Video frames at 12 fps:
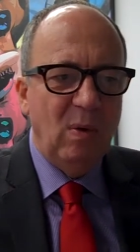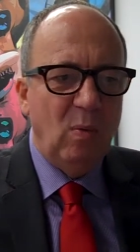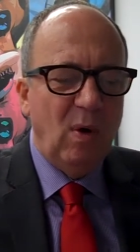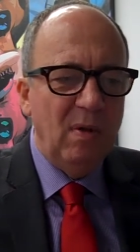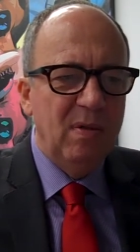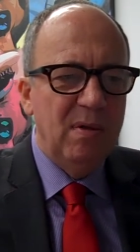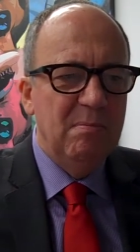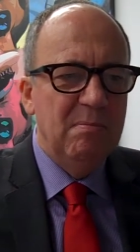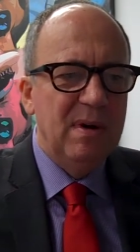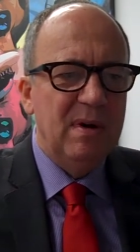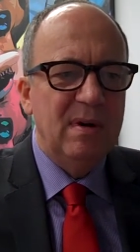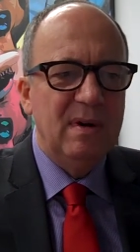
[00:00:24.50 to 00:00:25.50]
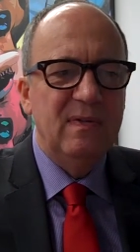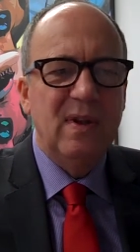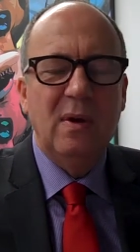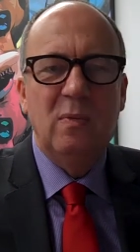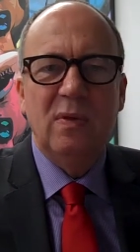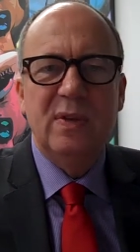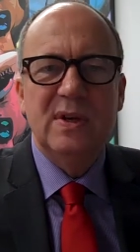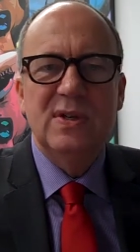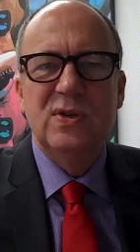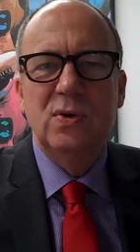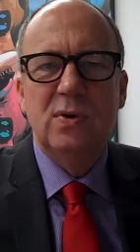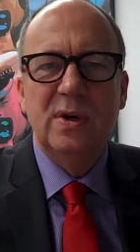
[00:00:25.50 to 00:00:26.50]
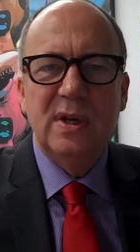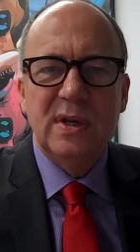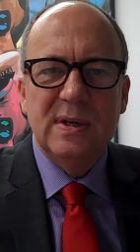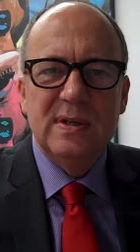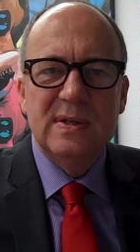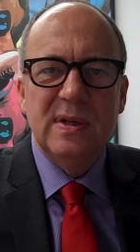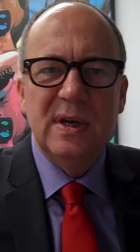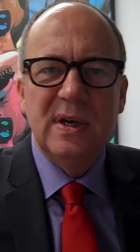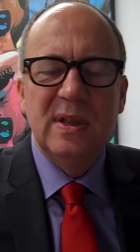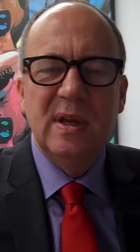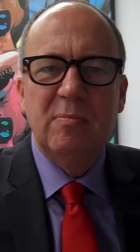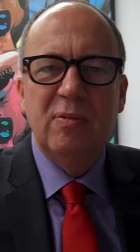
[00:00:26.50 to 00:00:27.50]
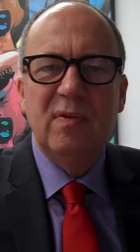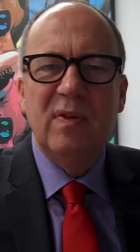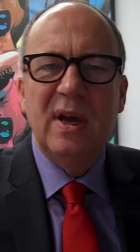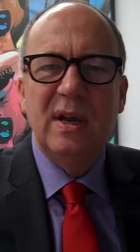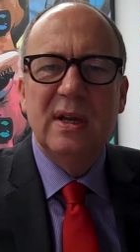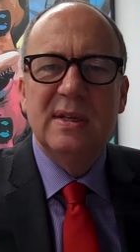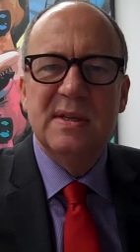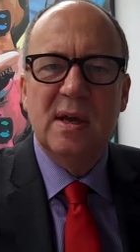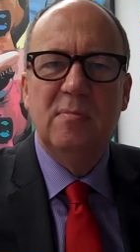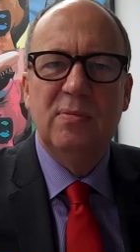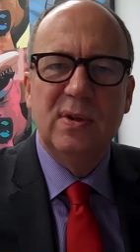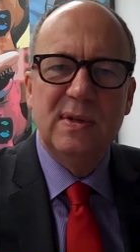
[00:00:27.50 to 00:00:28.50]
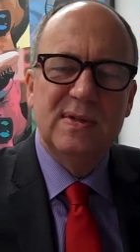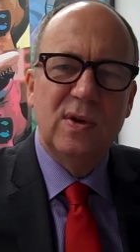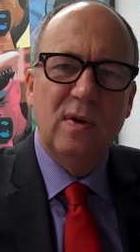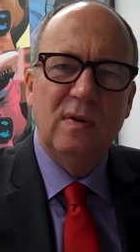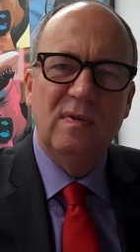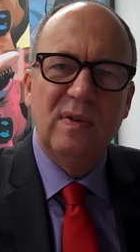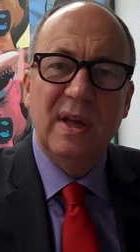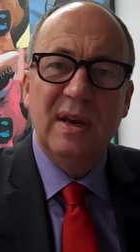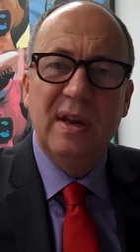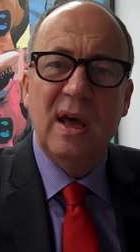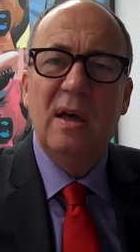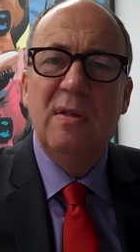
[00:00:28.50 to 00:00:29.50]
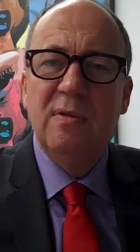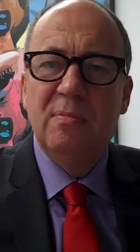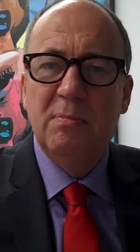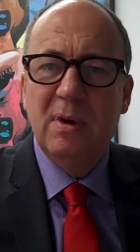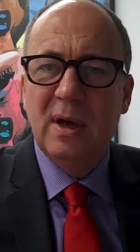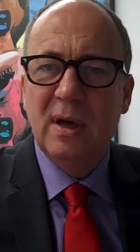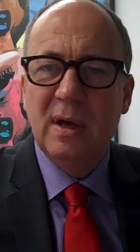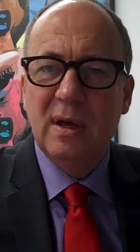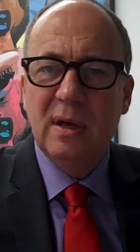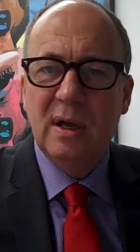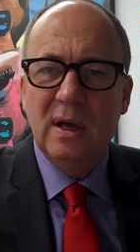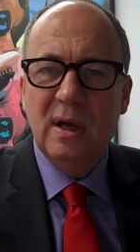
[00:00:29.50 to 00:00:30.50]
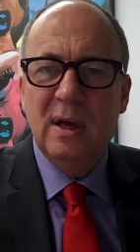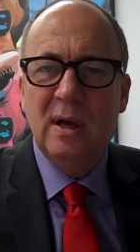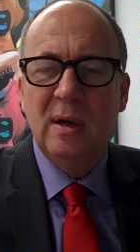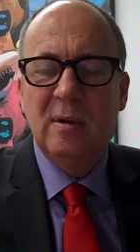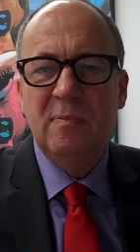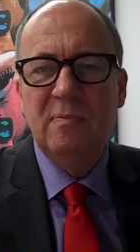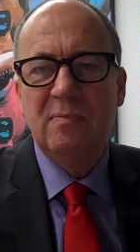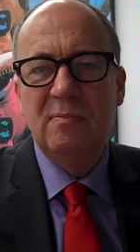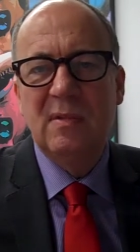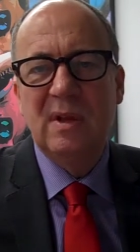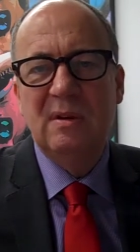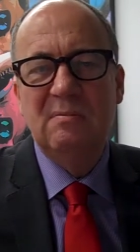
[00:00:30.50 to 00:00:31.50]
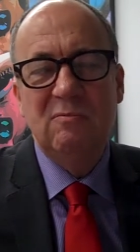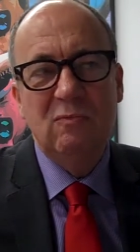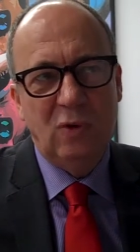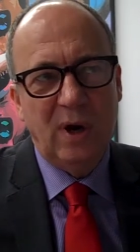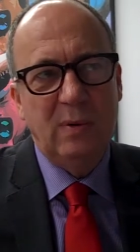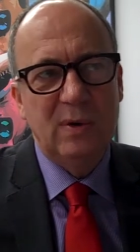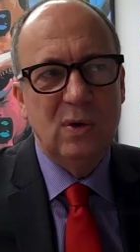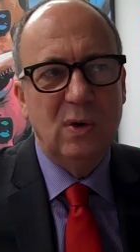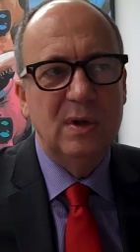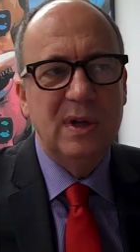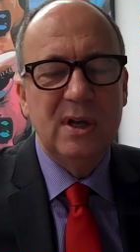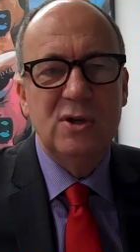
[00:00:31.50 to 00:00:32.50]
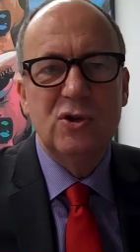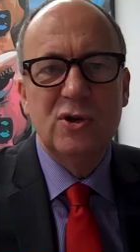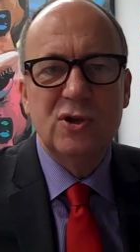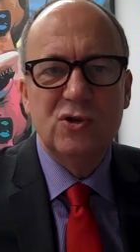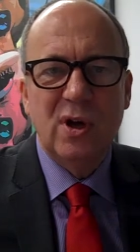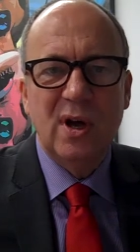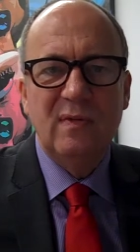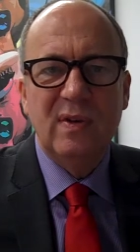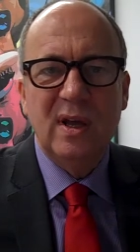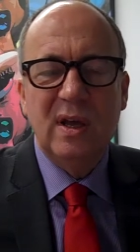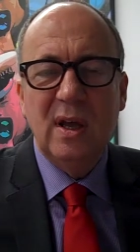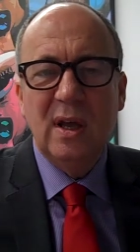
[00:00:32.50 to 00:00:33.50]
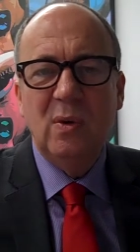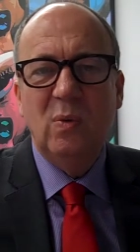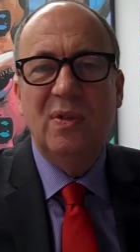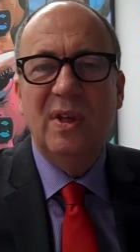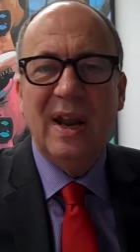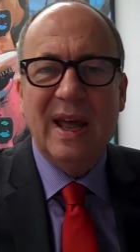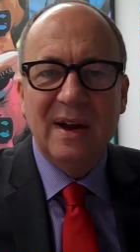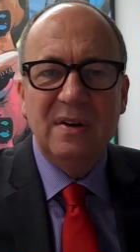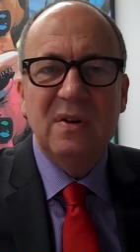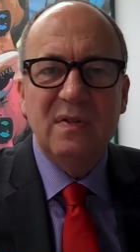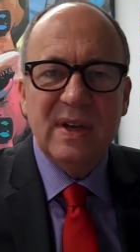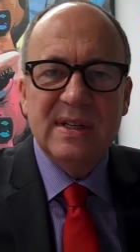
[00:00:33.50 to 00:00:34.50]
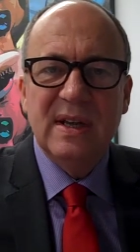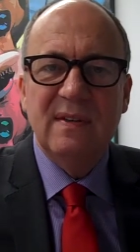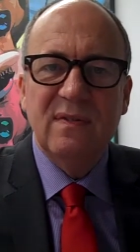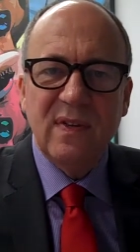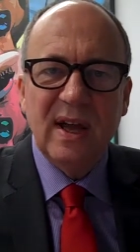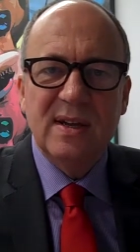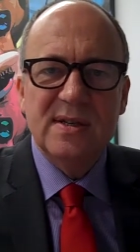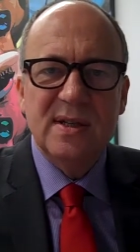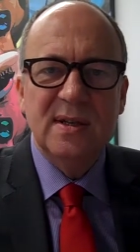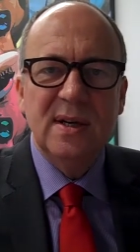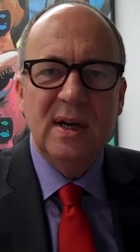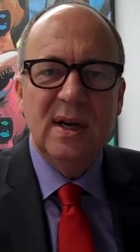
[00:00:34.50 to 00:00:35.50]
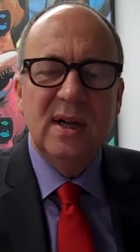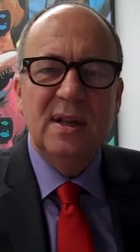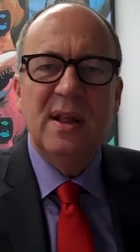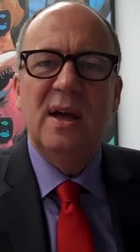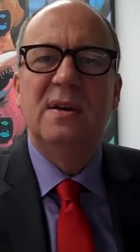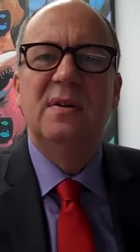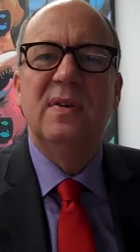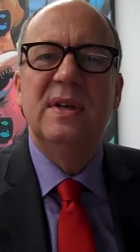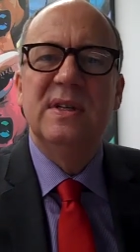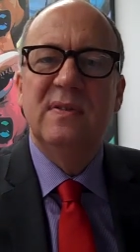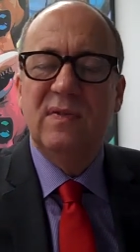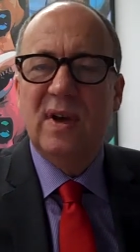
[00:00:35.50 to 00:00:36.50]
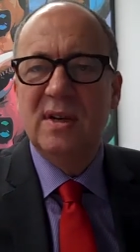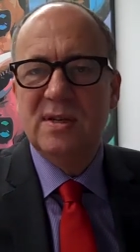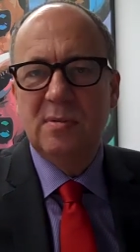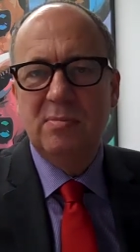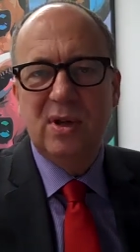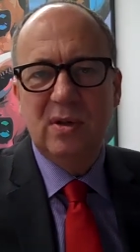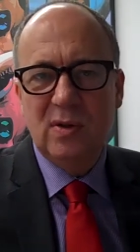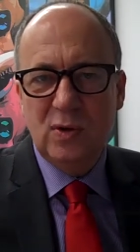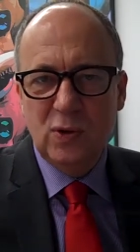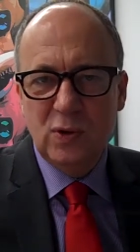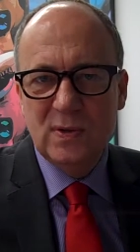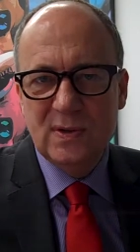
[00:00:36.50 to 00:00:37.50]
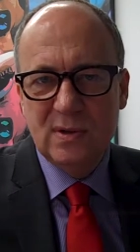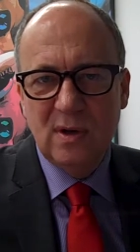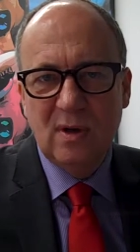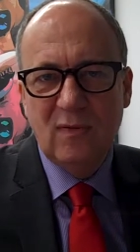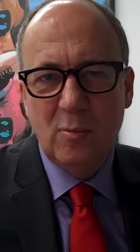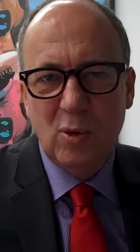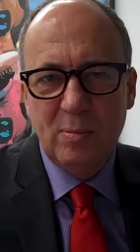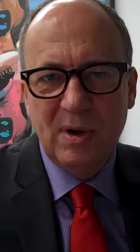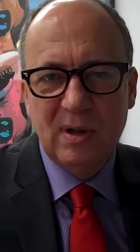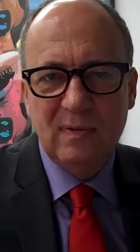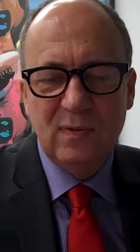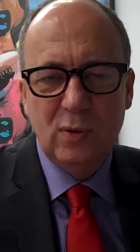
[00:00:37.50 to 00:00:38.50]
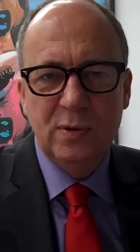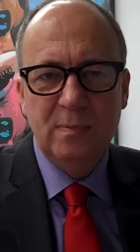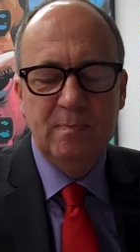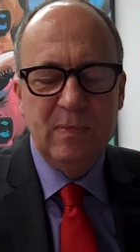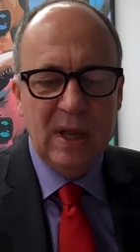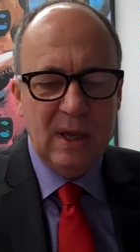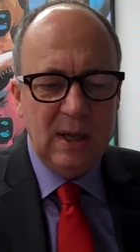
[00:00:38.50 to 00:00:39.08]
But what the Mirror have done with their story is they, they provide examples of uh, death by uh, what I would call dangerous driving with an aggravating factor, the aggravating factor being the use of a mobile phone.